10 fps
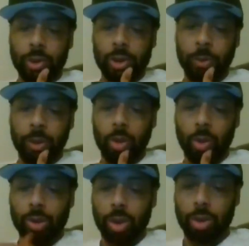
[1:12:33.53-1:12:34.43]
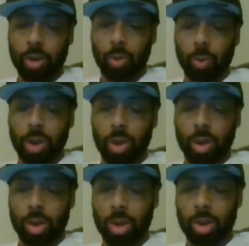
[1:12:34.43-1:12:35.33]
Spiros, and the Greek.
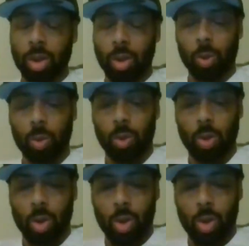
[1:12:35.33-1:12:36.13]
So